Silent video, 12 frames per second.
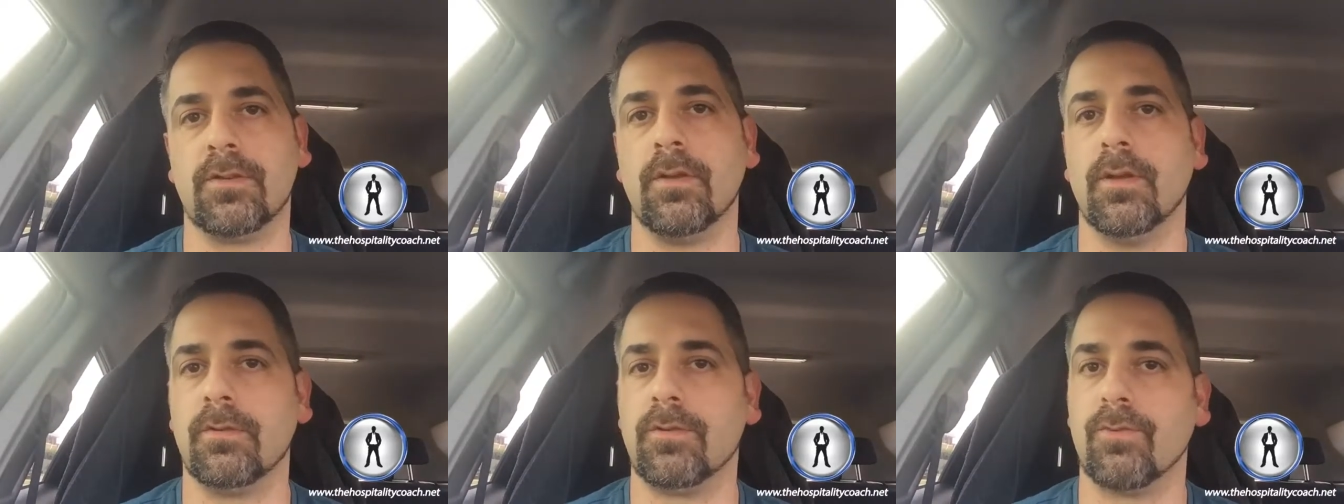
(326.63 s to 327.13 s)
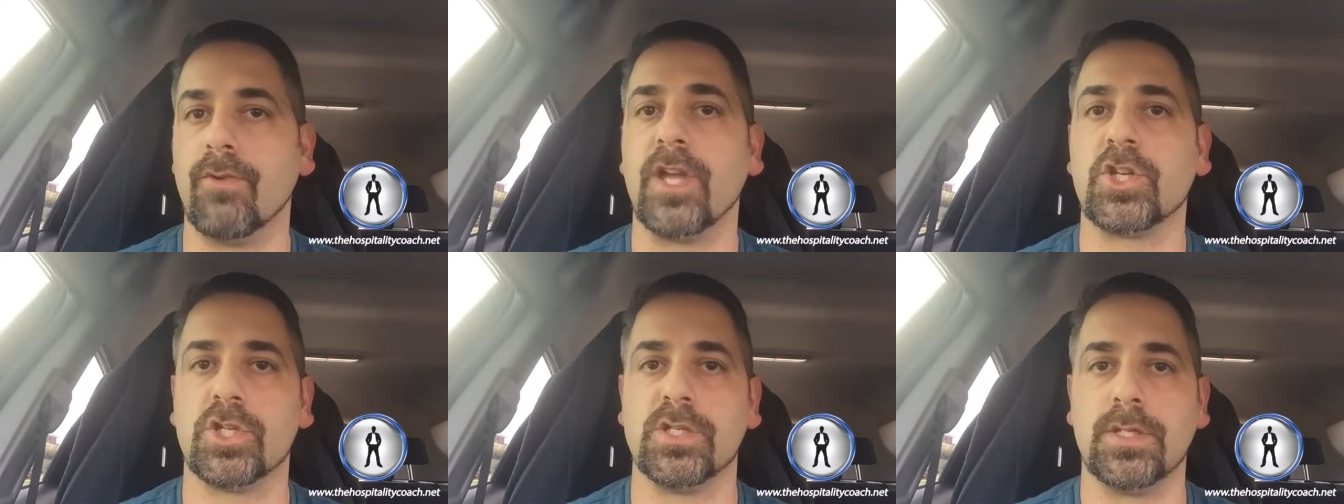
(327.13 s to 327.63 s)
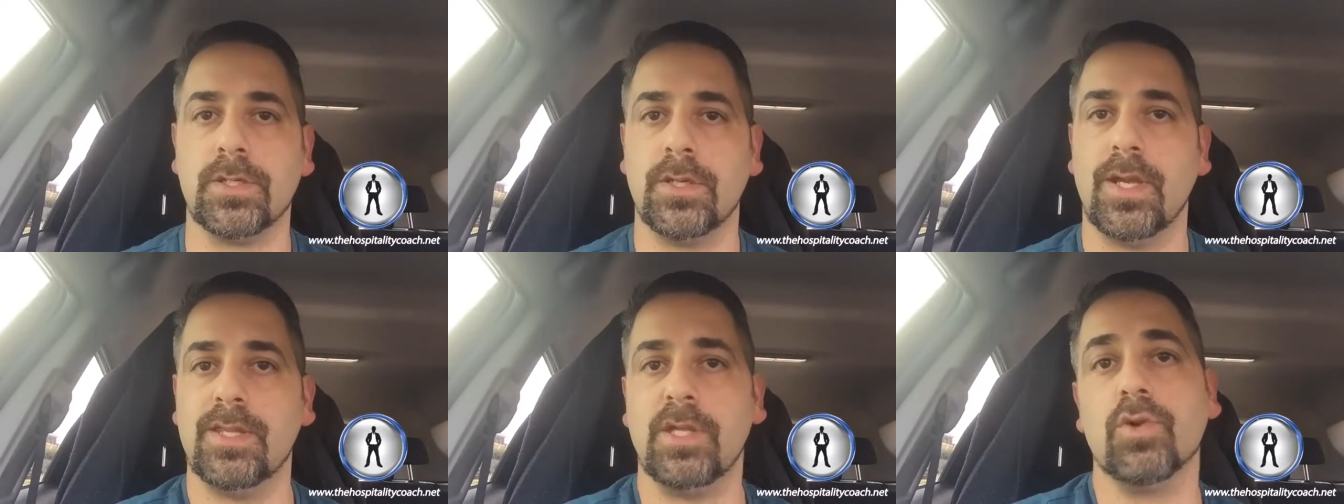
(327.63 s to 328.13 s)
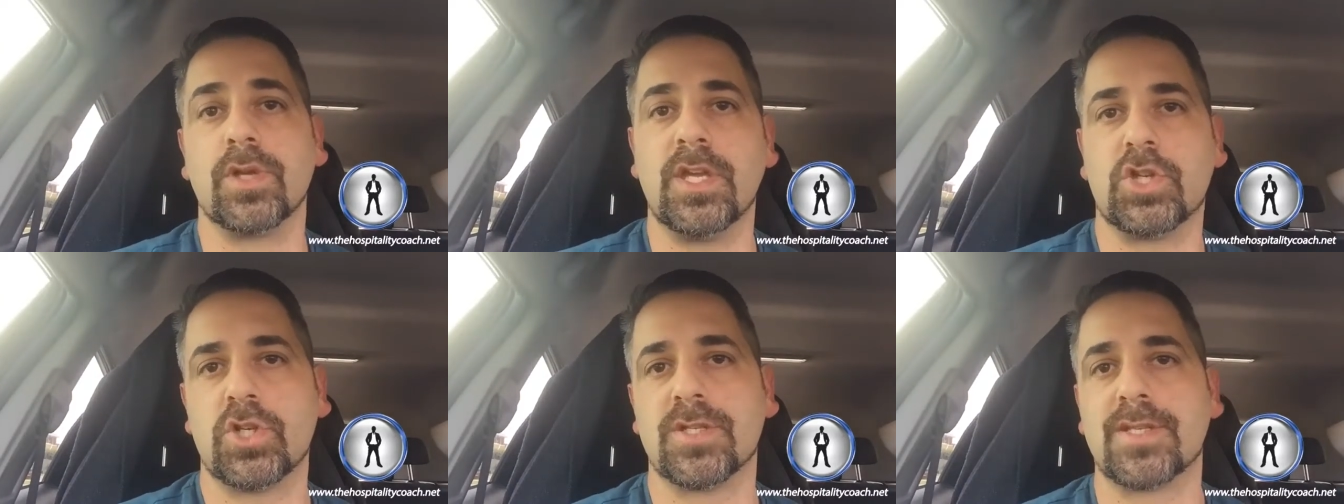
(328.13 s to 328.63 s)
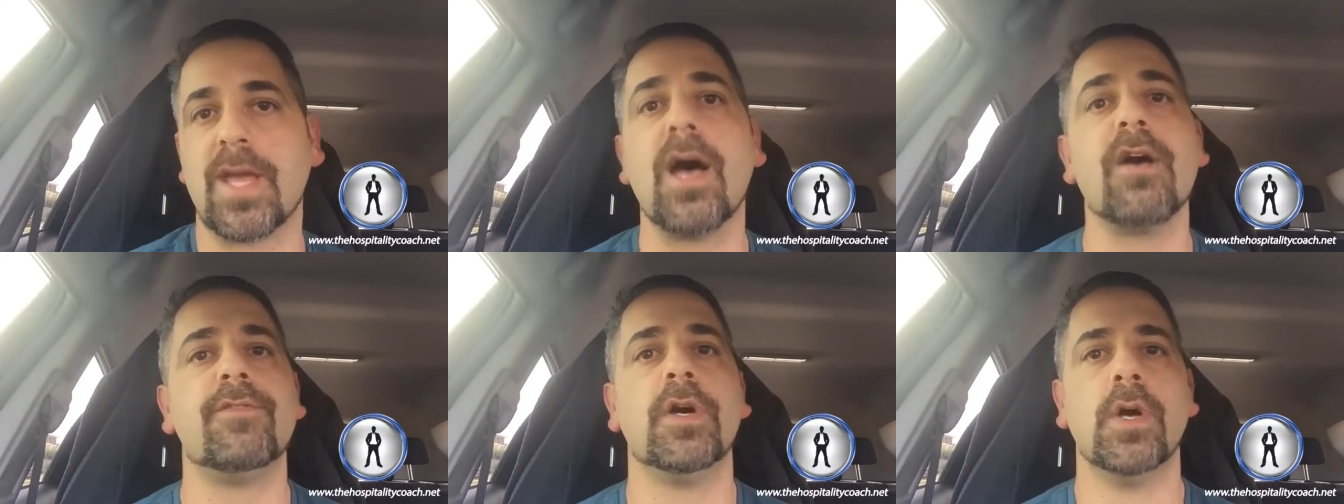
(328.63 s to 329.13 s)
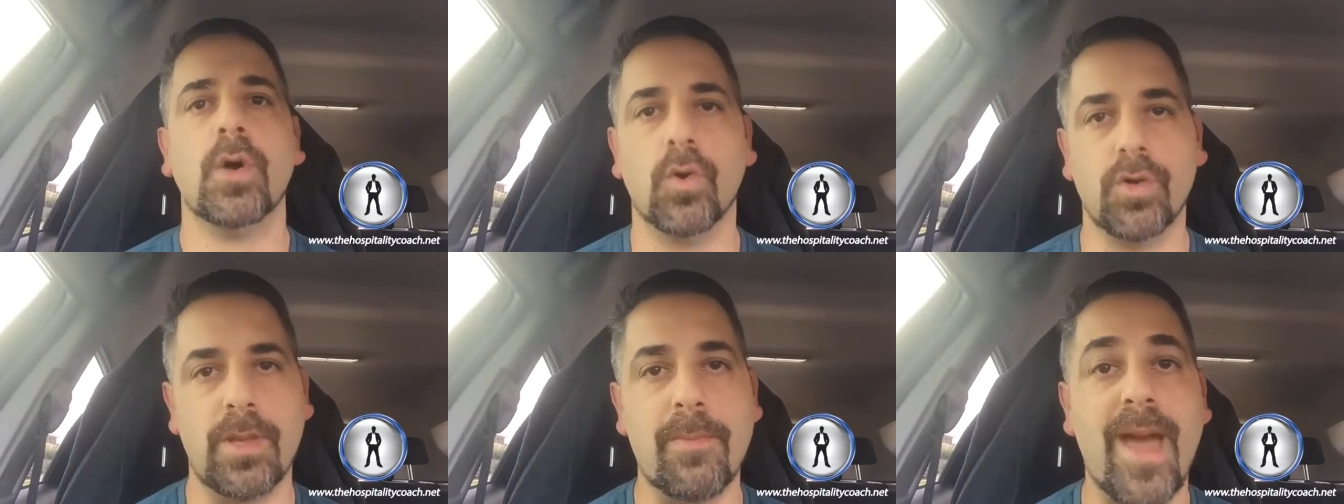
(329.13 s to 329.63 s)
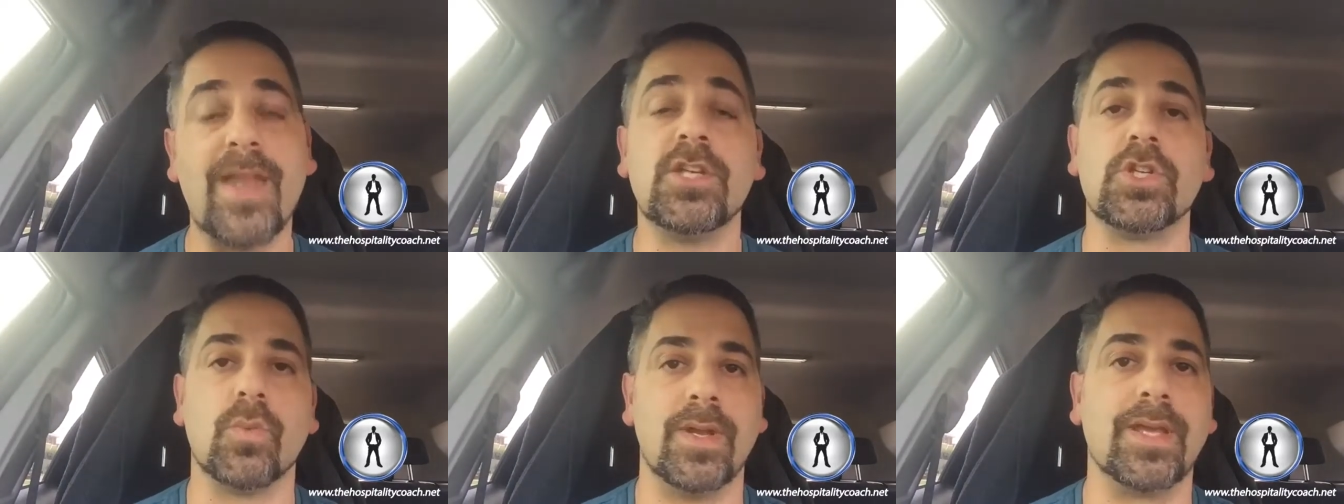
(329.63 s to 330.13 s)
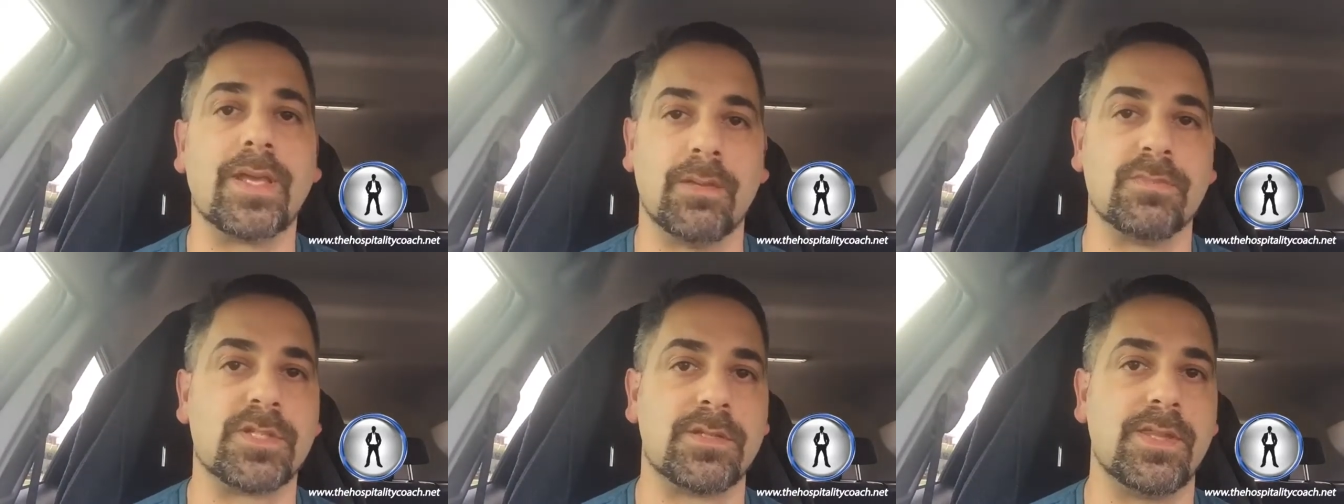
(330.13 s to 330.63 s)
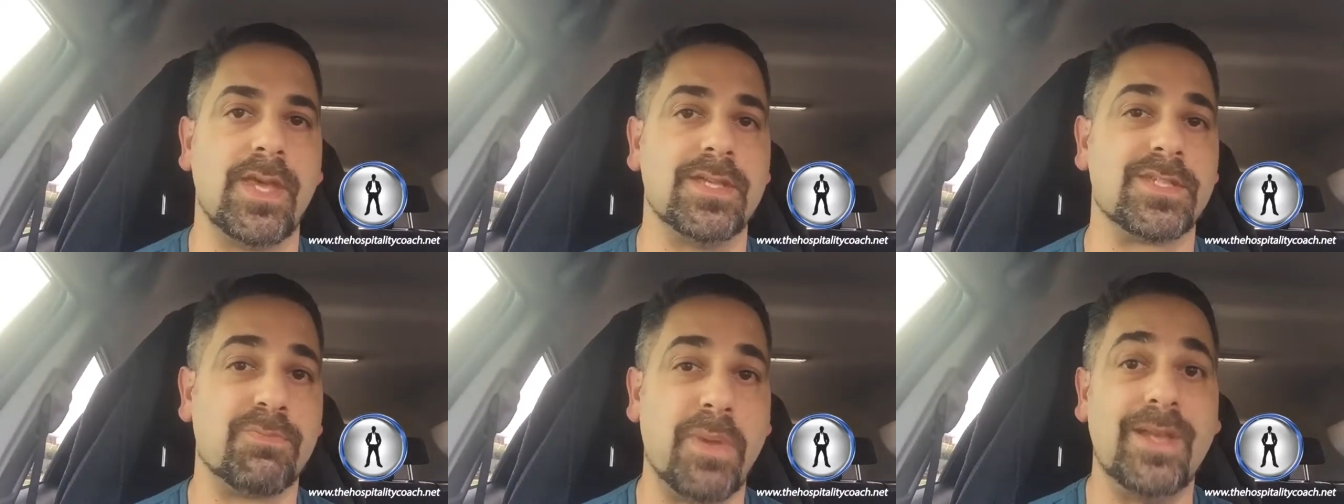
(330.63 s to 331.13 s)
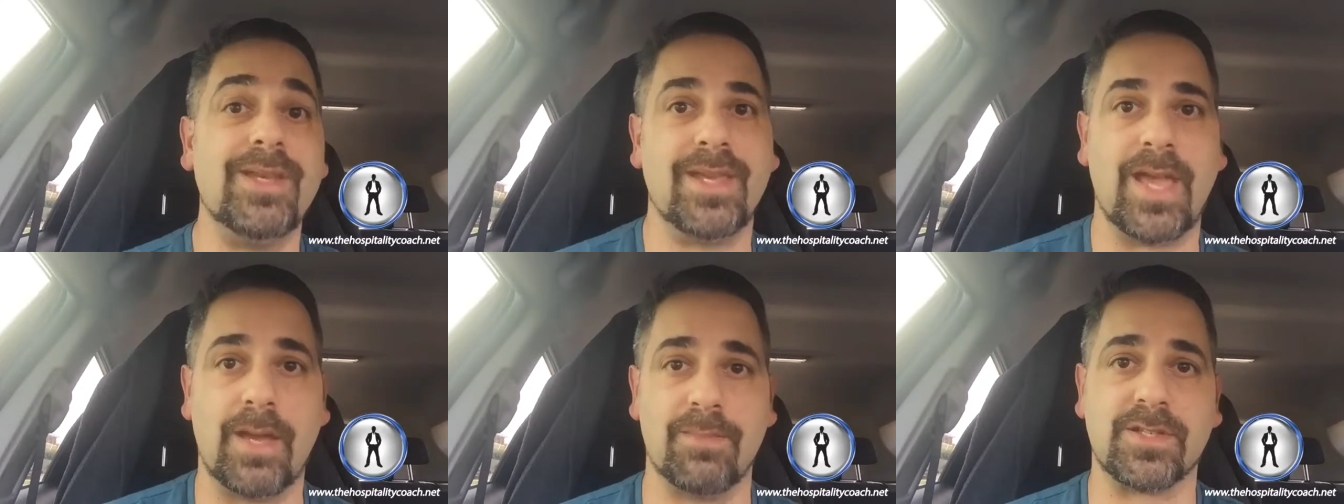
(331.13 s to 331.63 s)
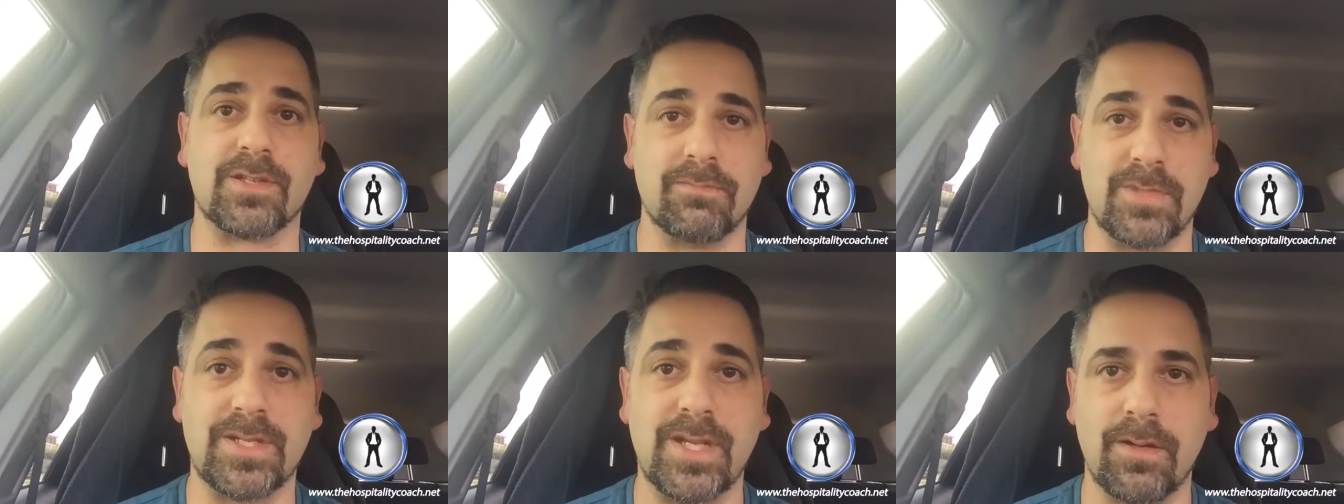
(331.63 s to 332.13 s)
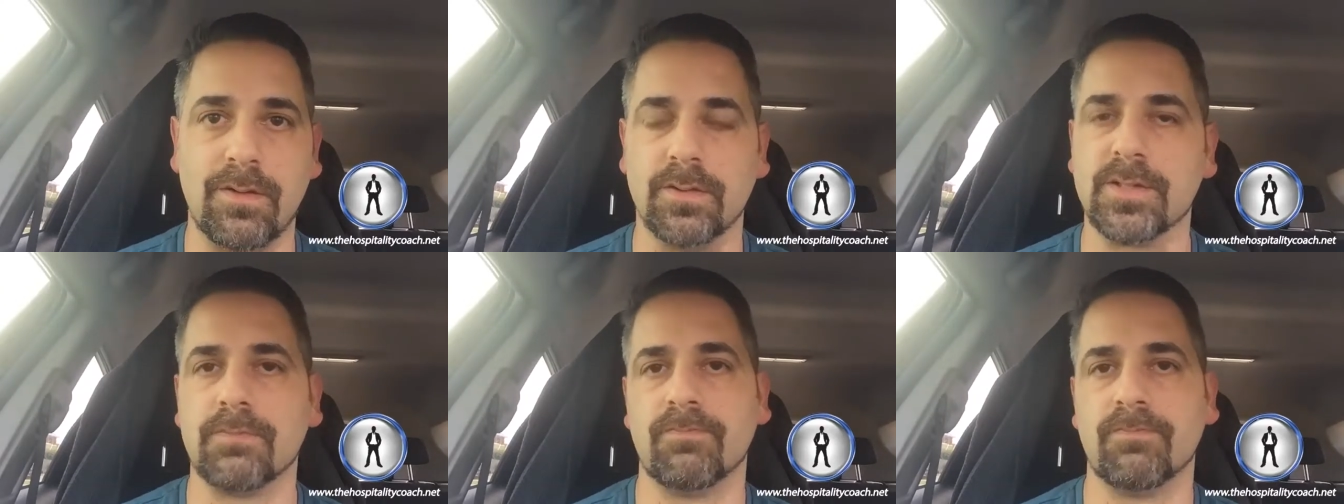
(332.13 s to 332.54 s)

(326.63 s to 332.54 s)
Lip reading: direction to either your kitchen staff or your manager when it comes to their spending habits on materials.